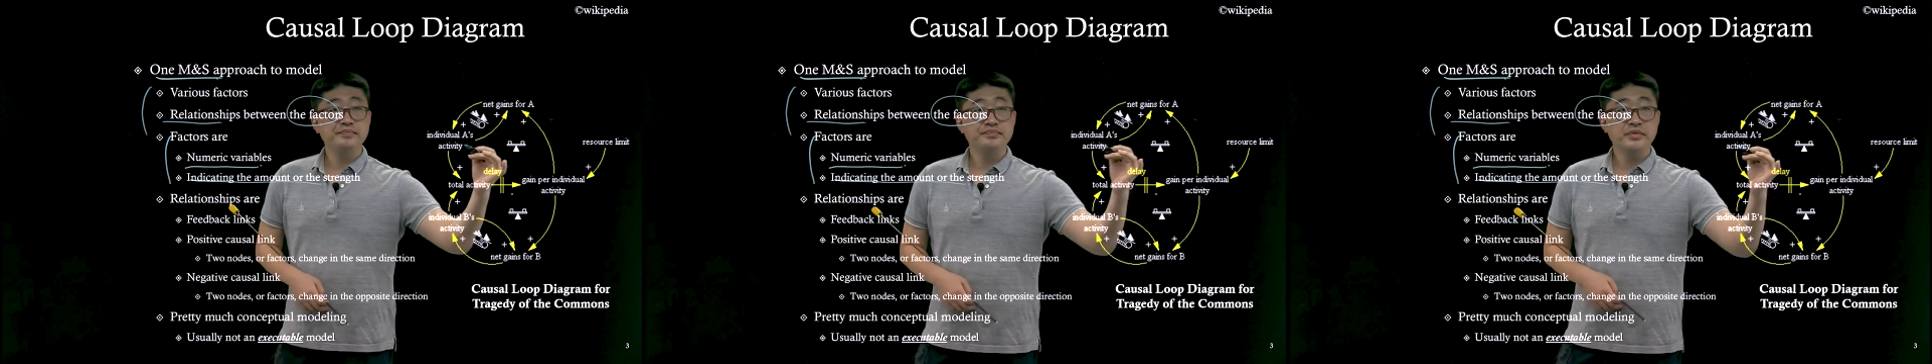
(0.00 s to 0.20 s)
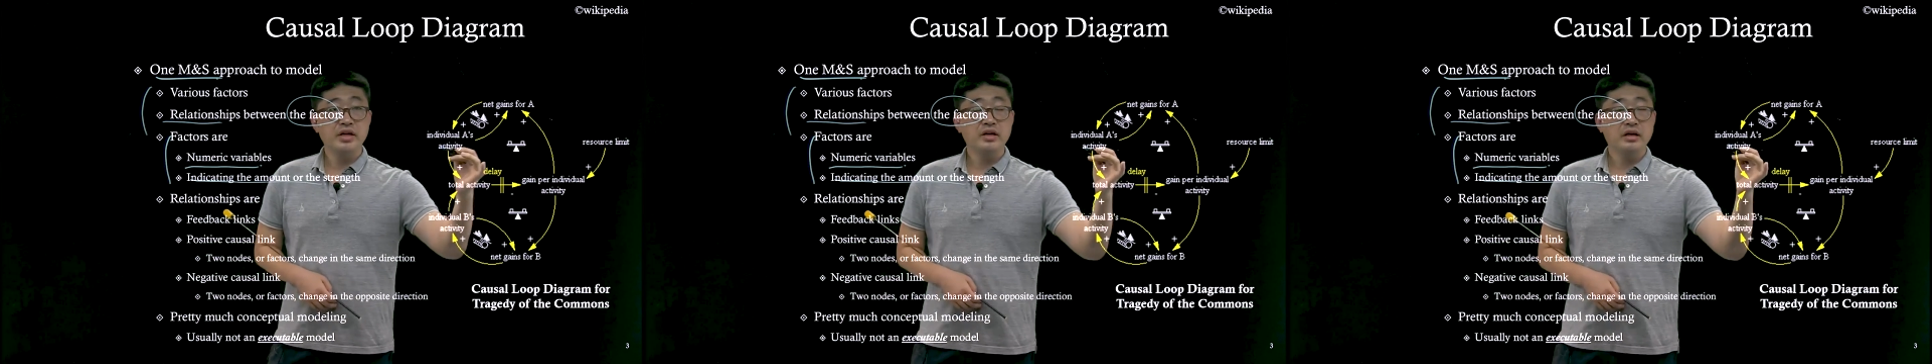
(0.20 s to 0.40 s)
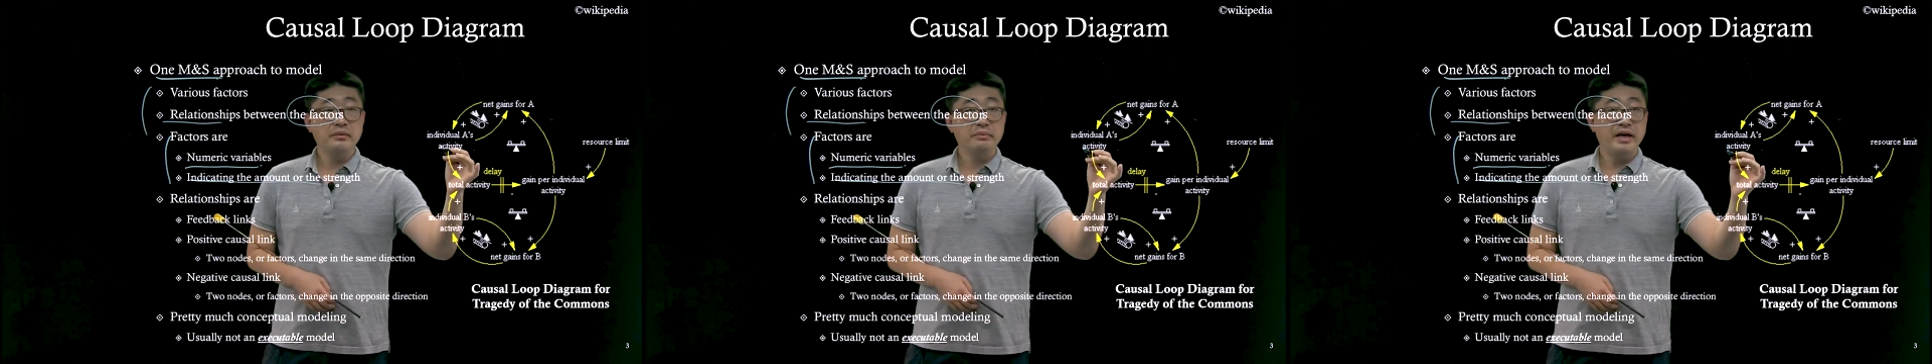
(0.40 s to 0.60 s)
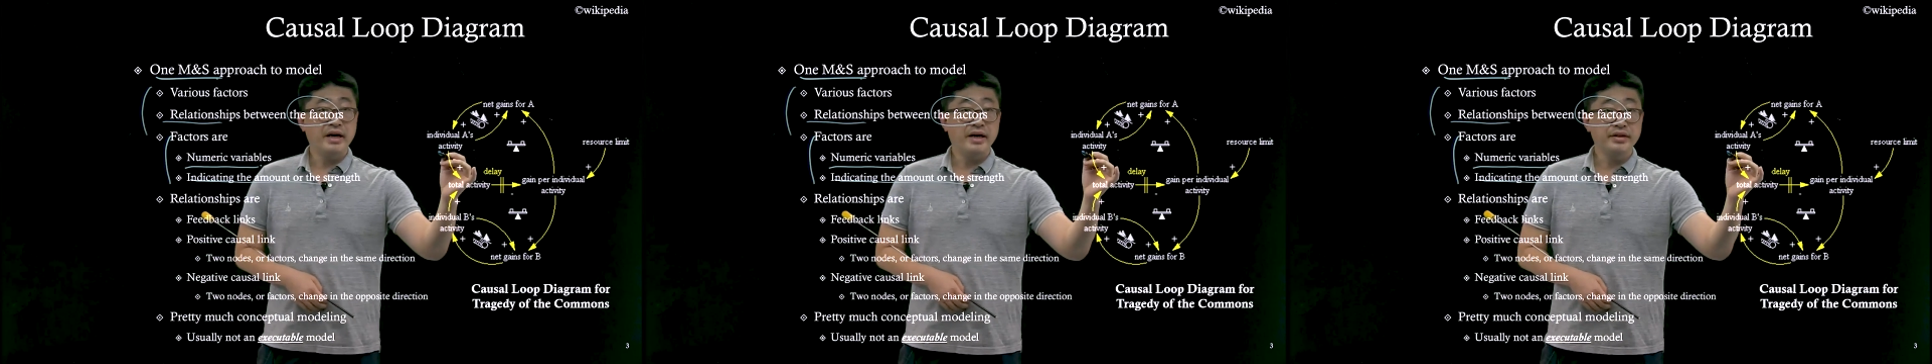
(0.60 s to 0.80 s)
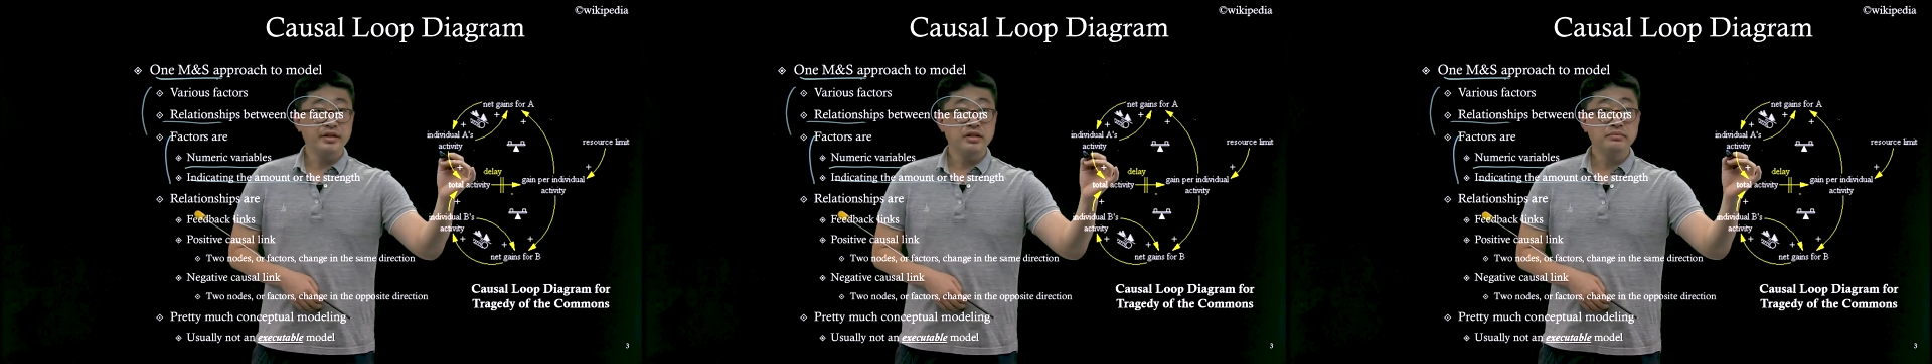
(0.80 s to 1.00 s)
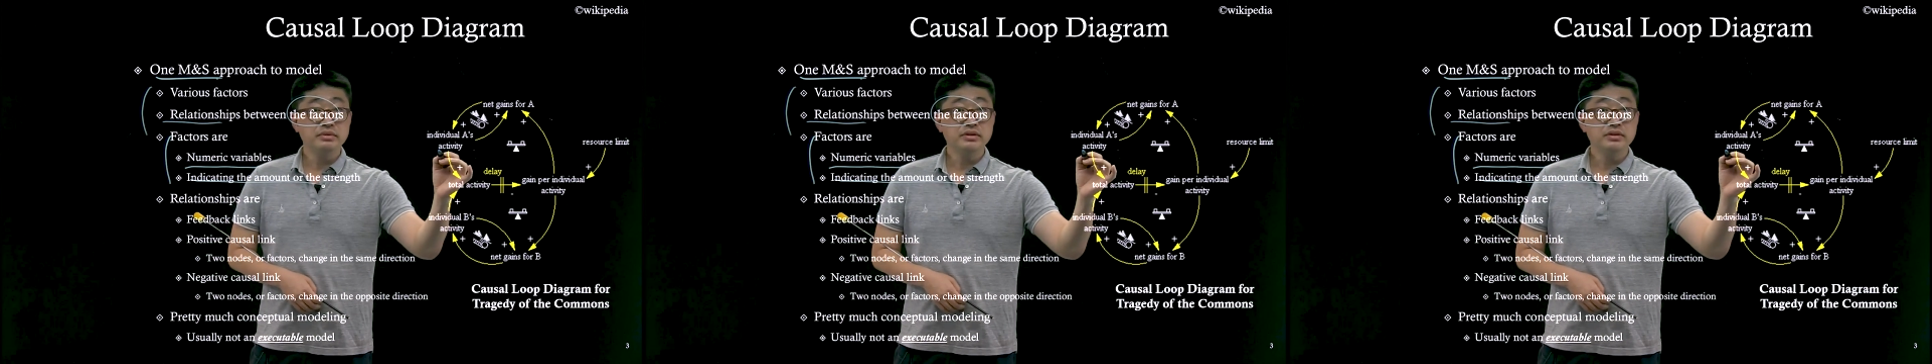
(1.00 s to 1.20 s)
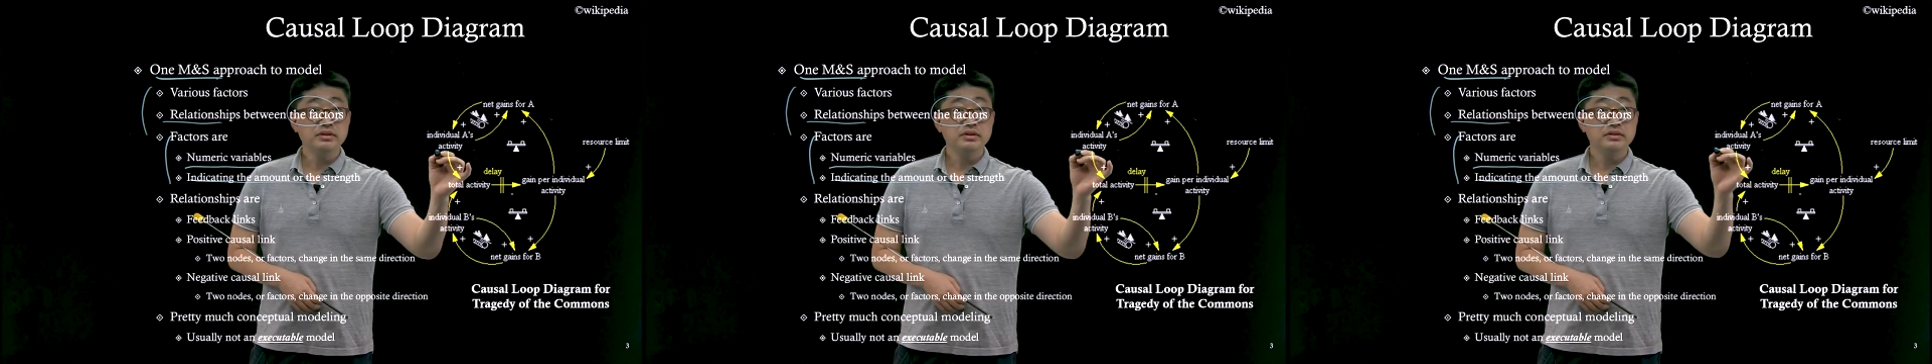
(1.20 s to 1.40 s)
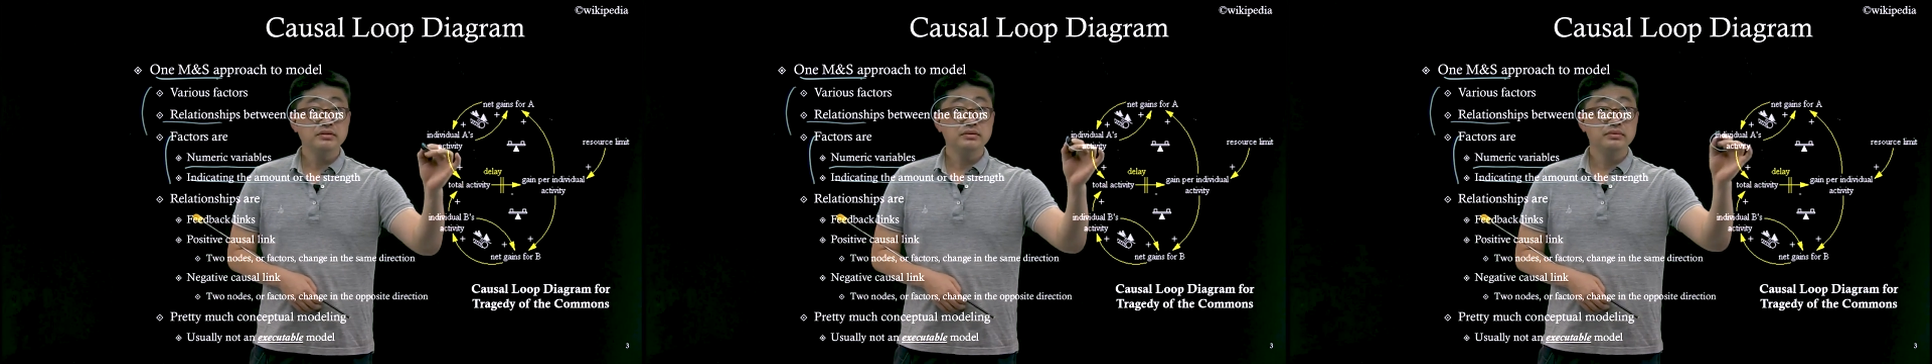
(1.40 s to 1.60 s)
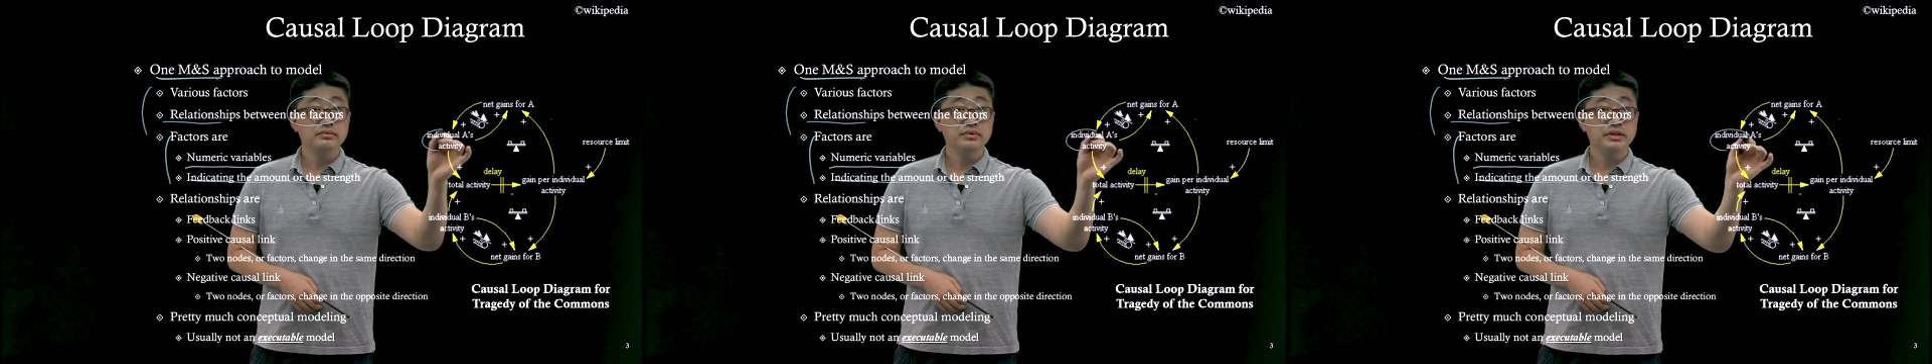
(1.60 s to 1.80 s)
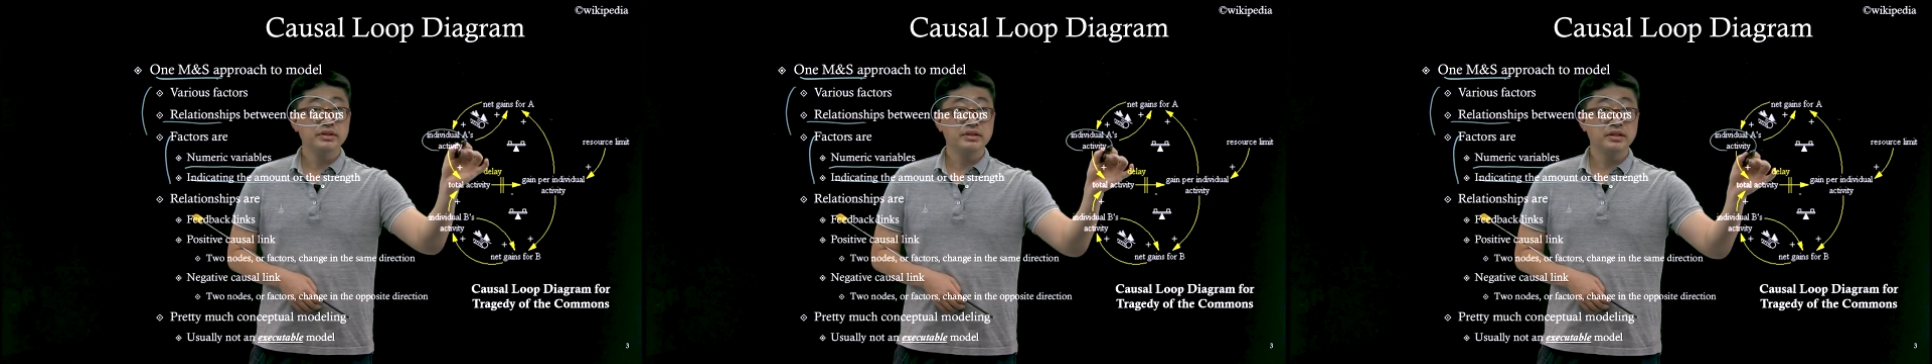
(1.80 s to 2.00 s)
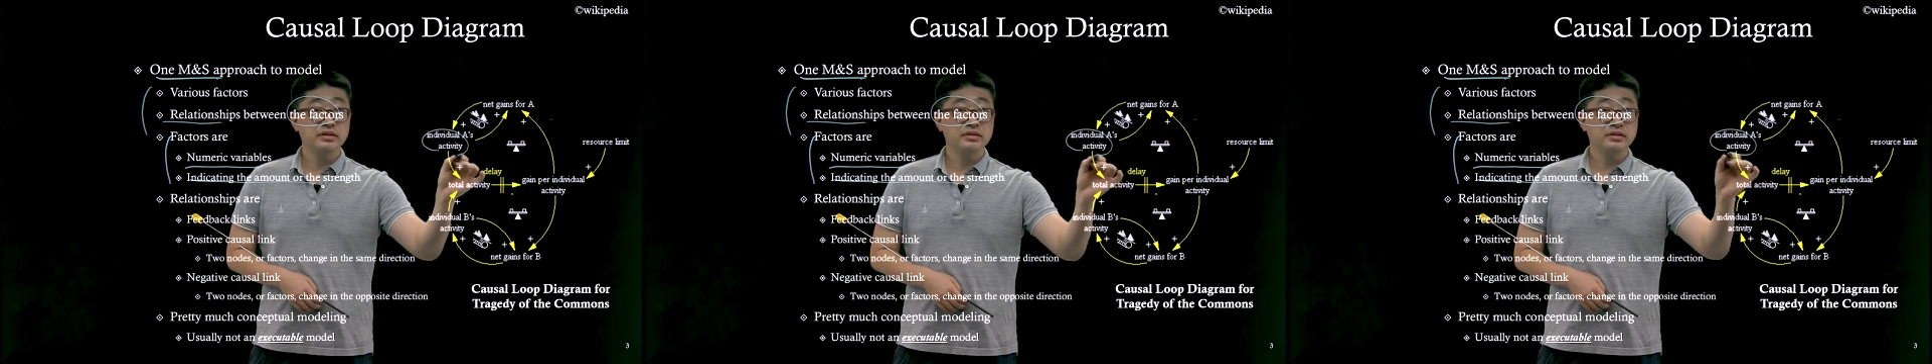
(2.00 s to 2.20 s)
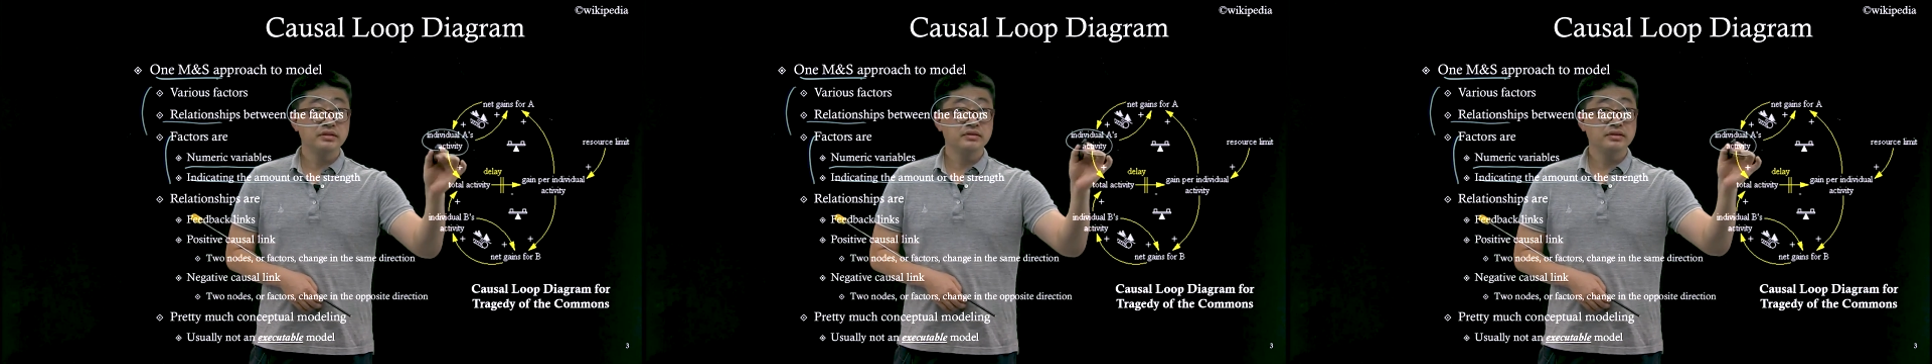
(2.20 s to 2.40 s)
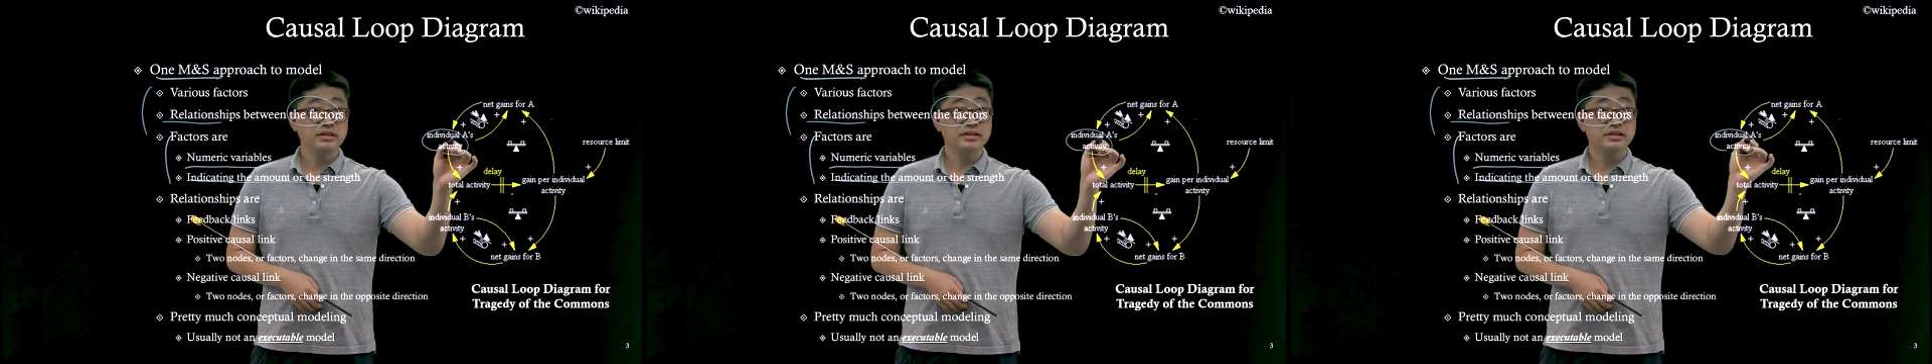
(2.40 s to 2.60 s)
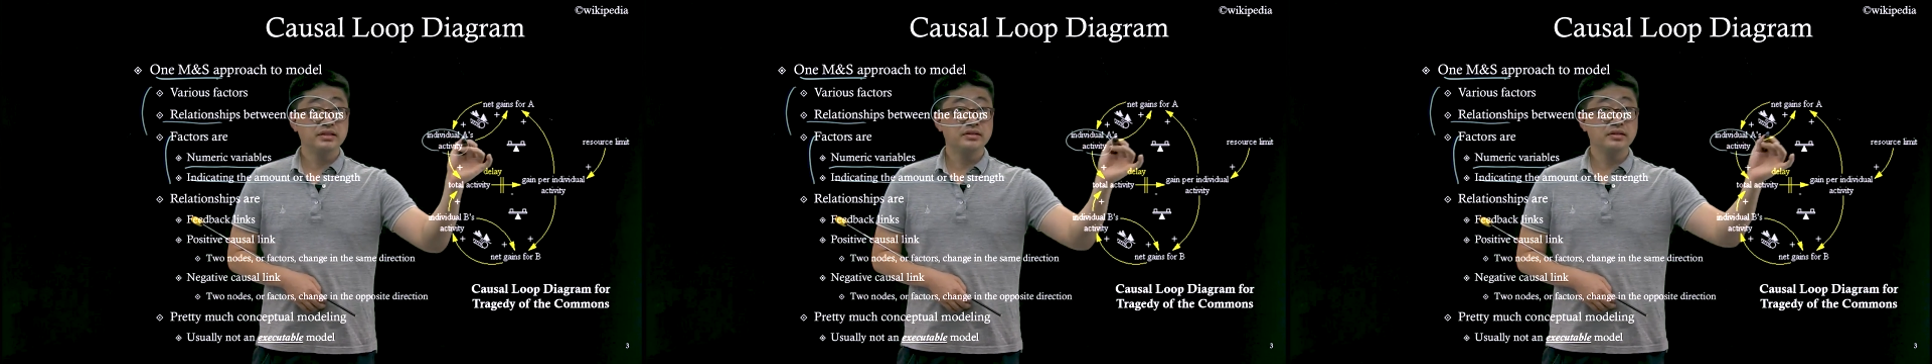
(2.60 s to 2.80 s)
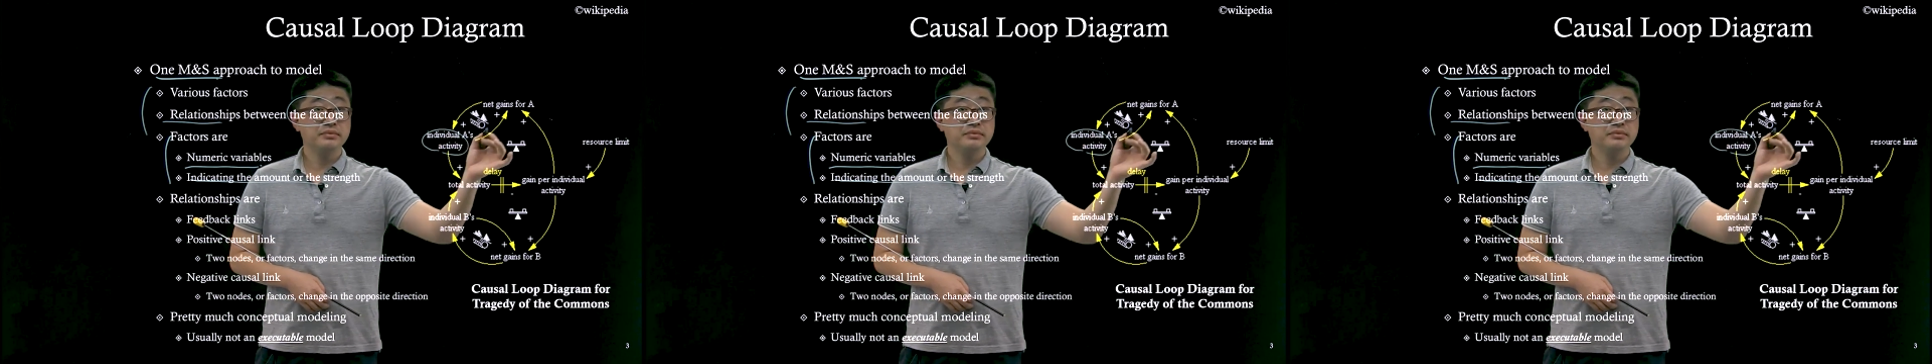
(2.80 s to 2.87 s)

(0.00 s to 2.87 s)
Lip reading: there are variables listed